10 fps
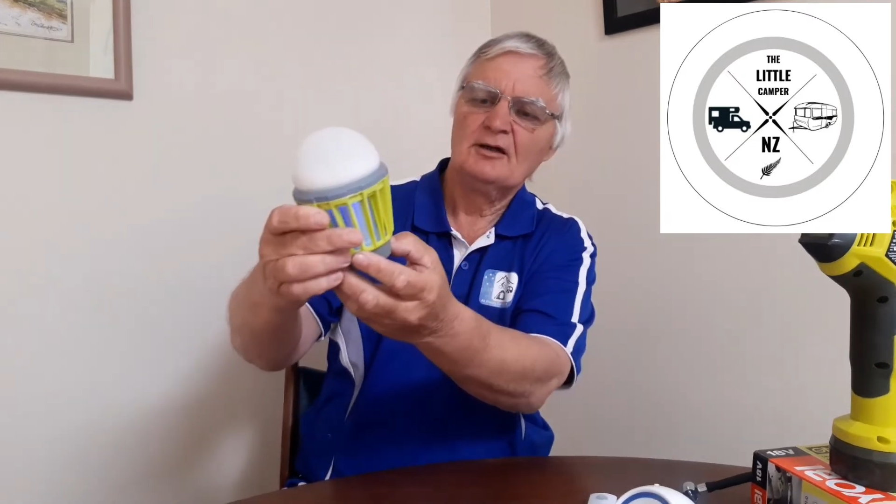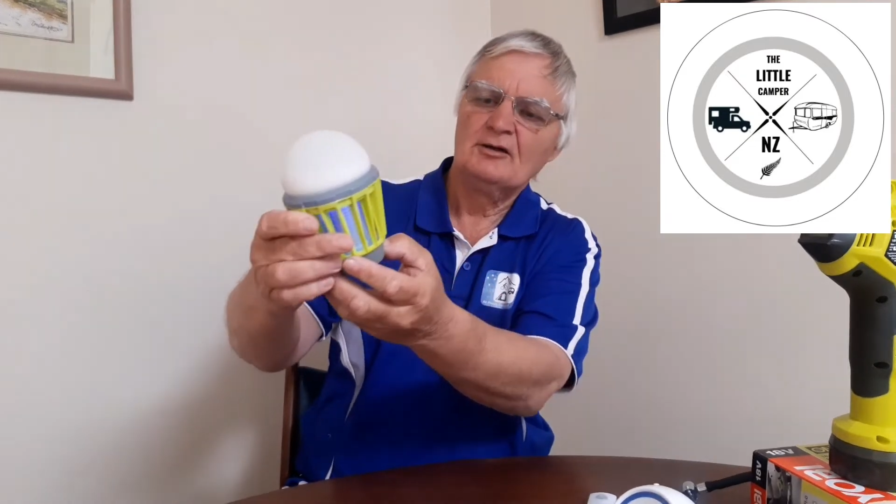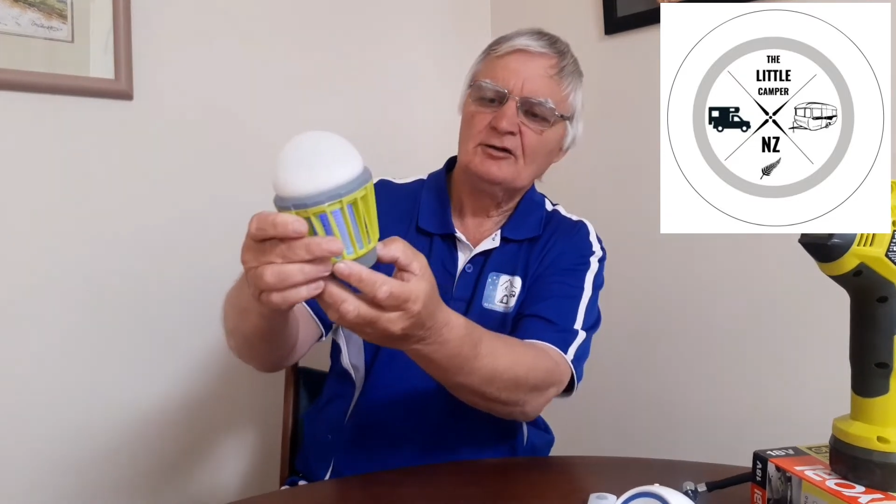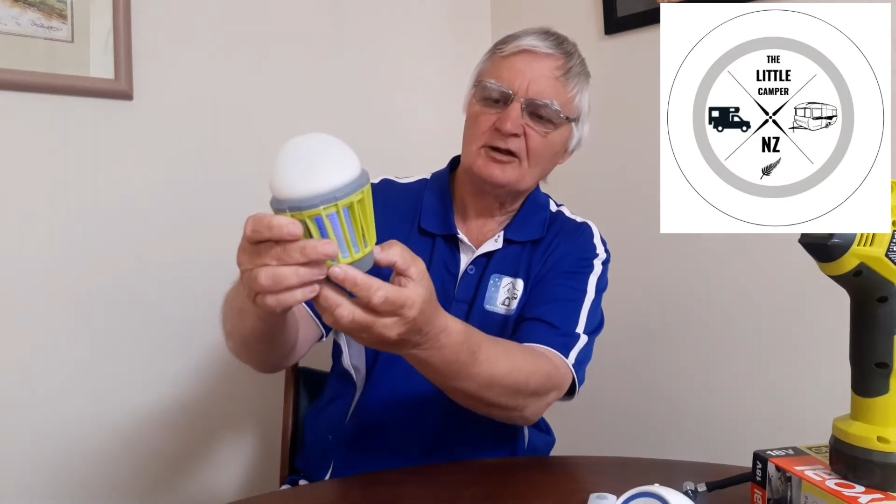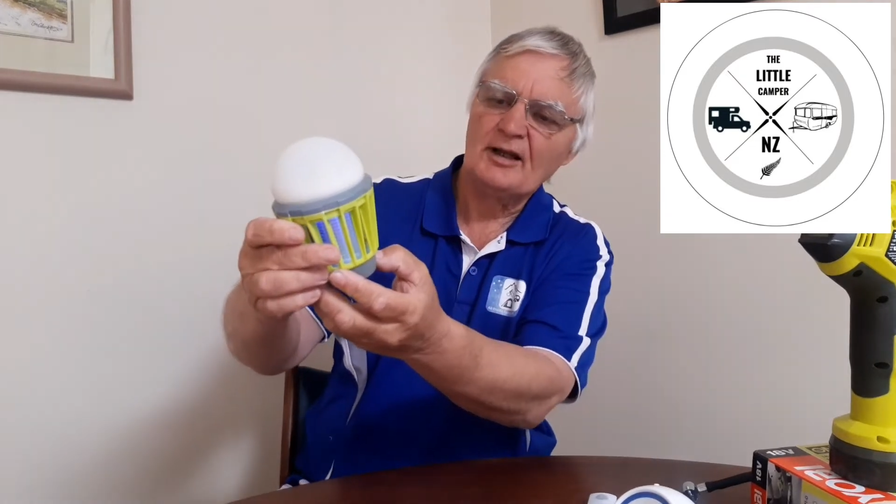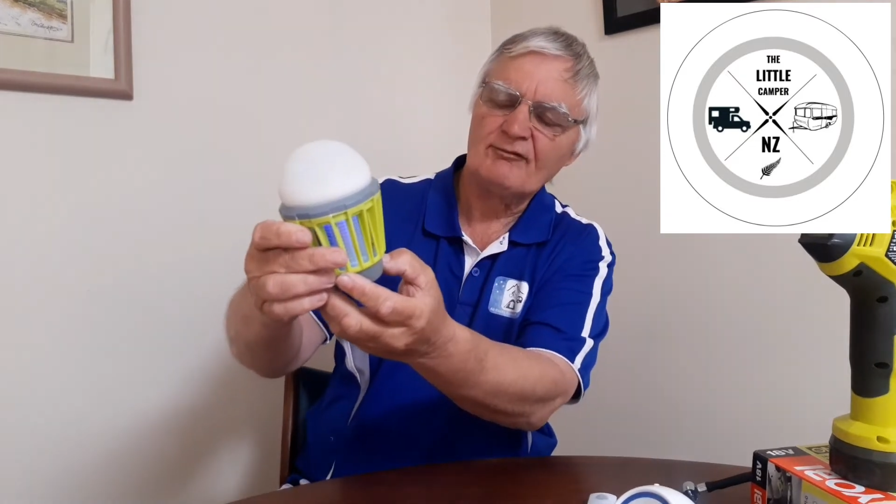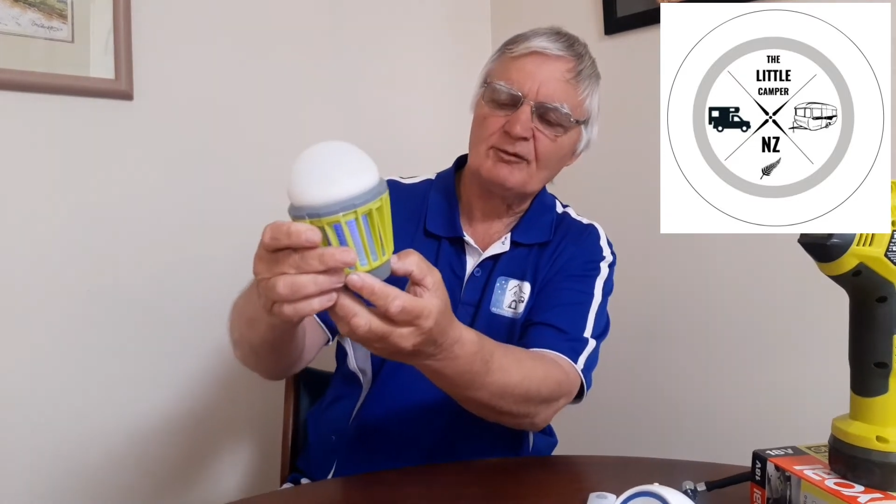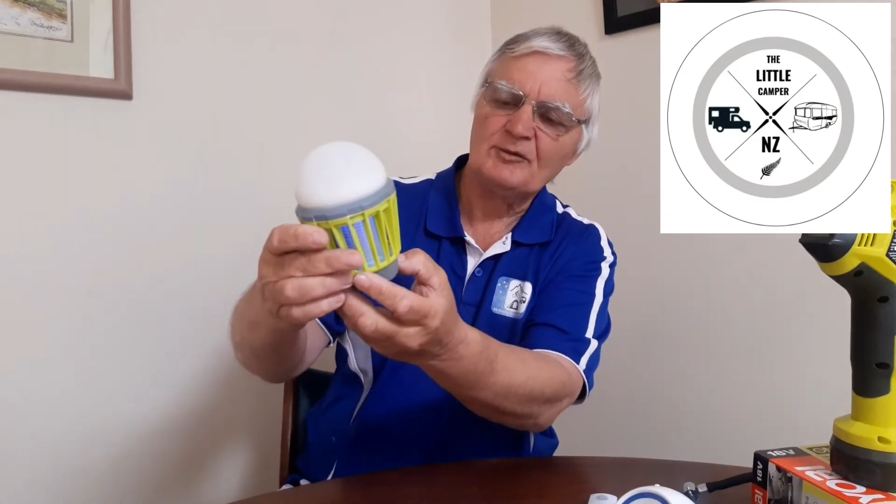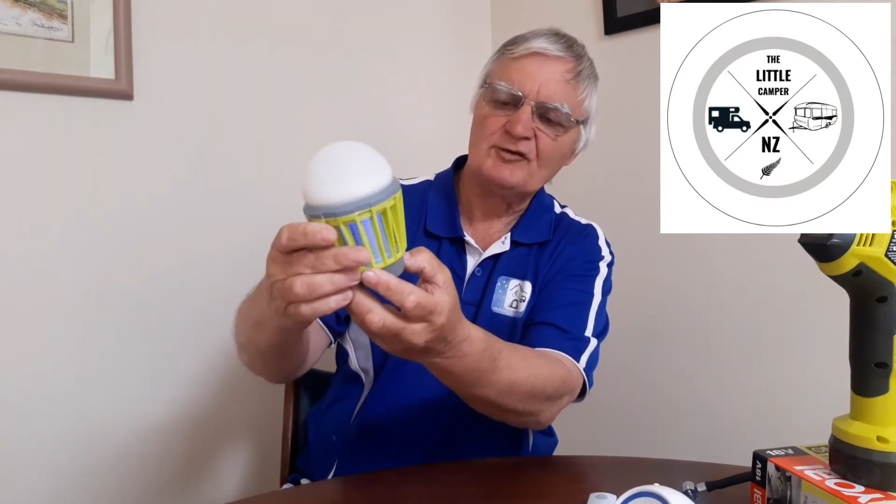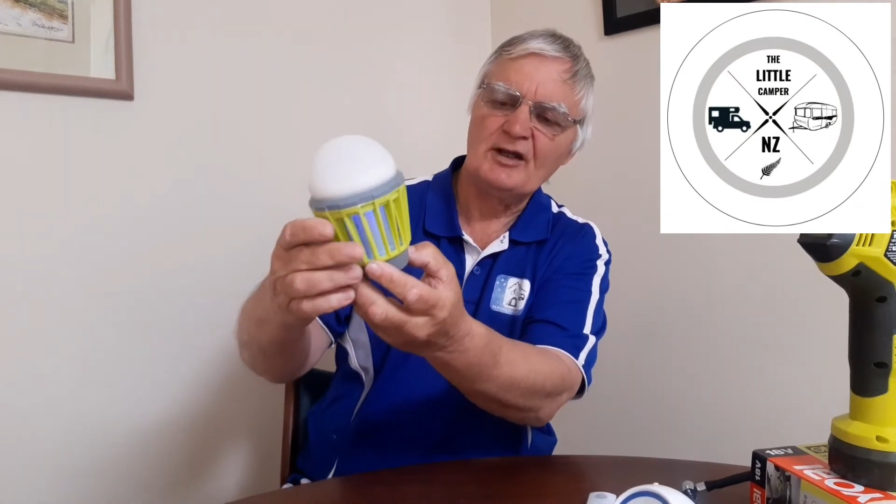You can have the
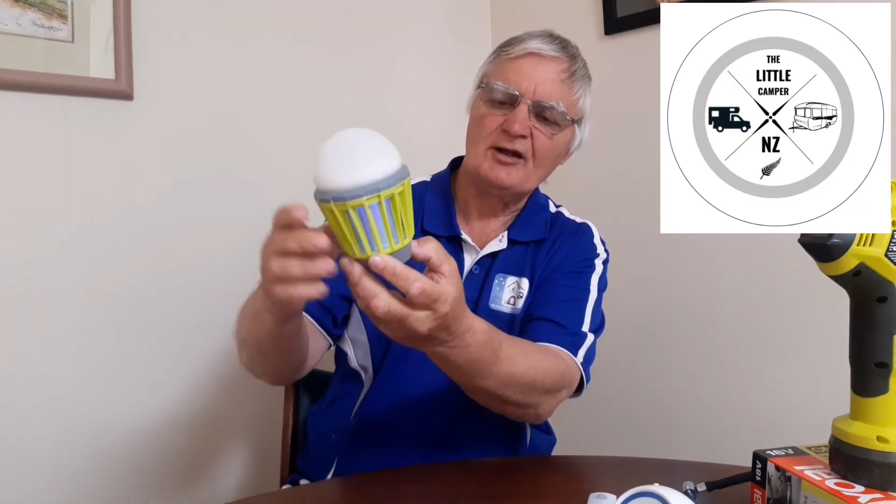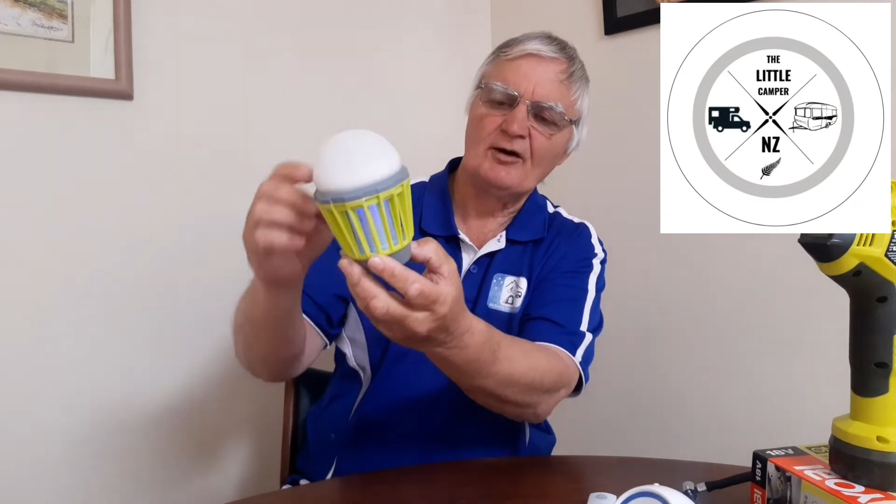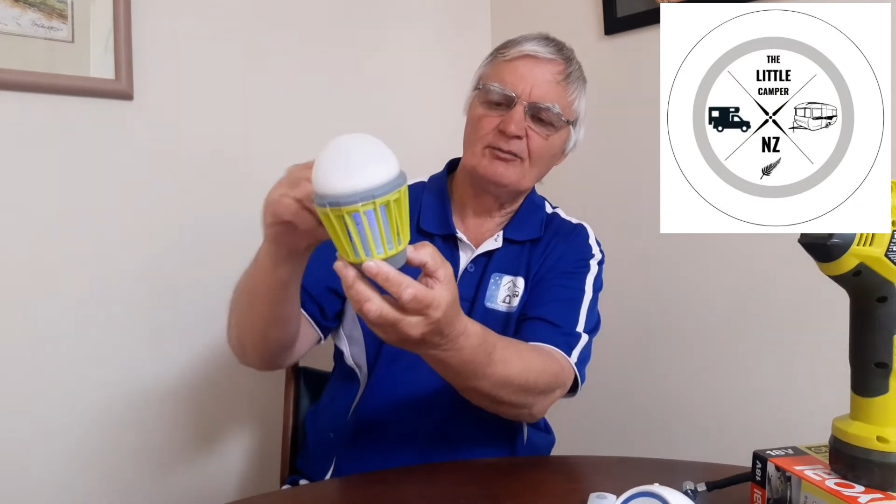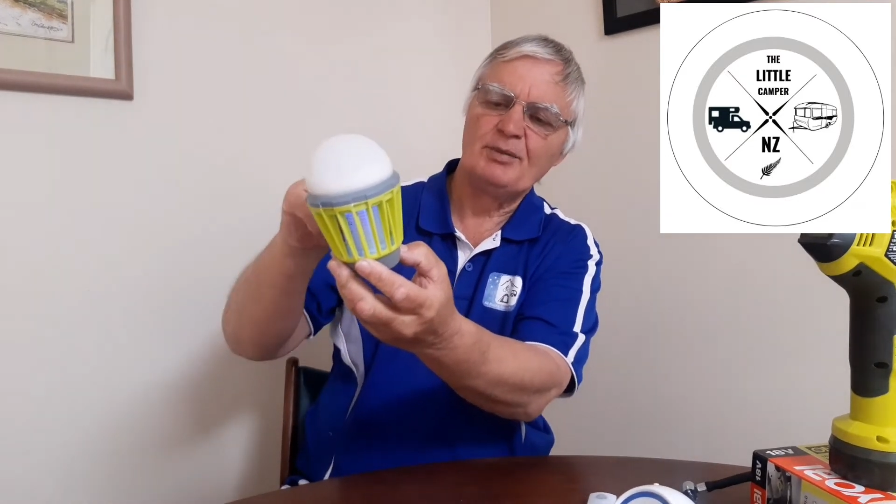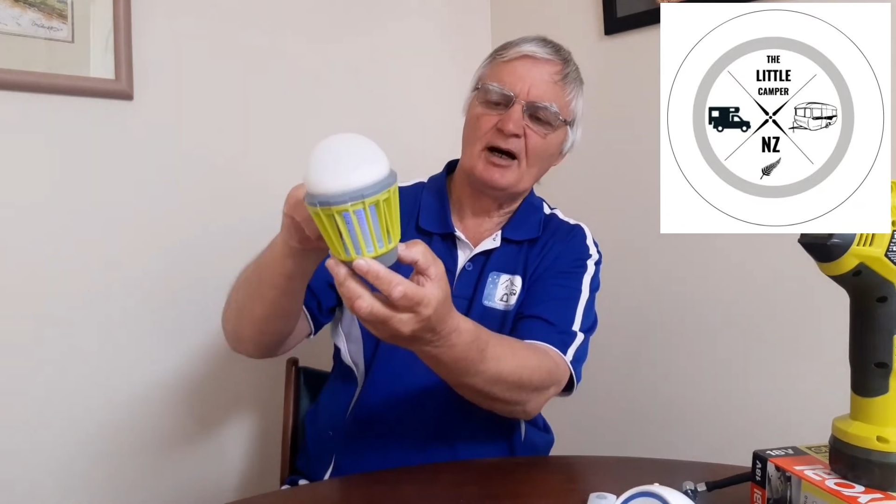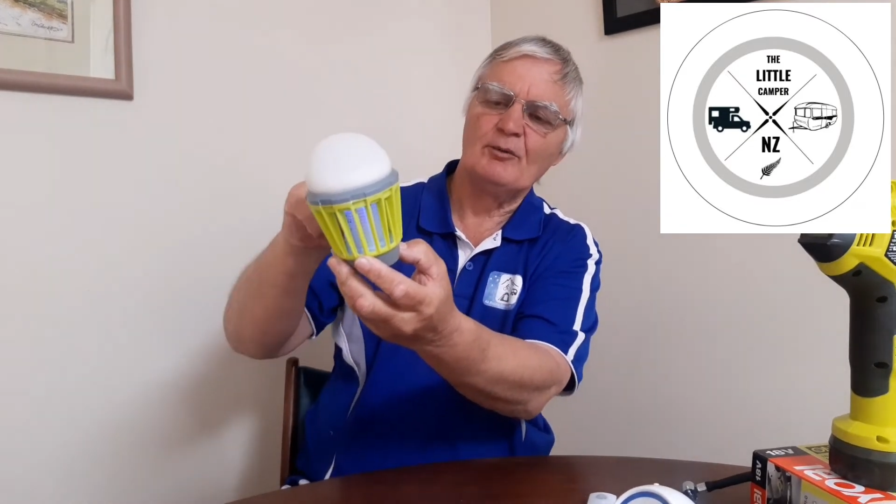mosquito part